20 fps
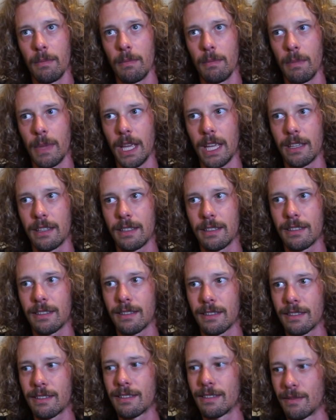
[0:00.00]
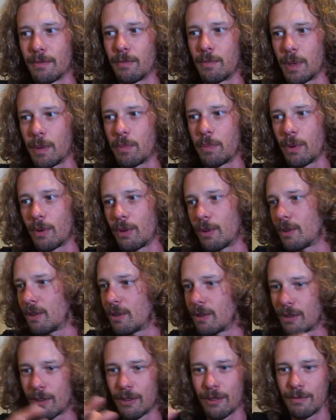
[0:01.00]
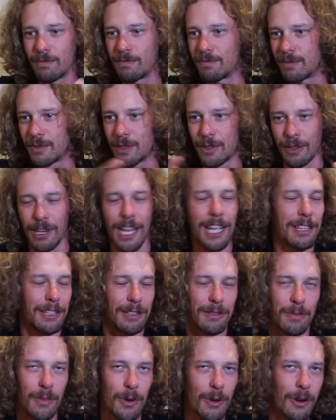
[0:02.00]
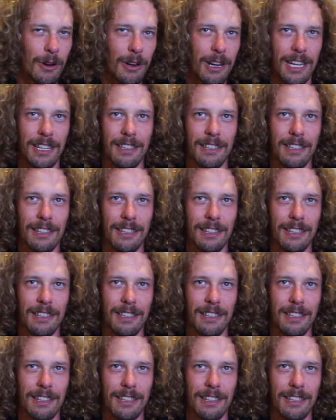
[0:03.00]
makes people connected more,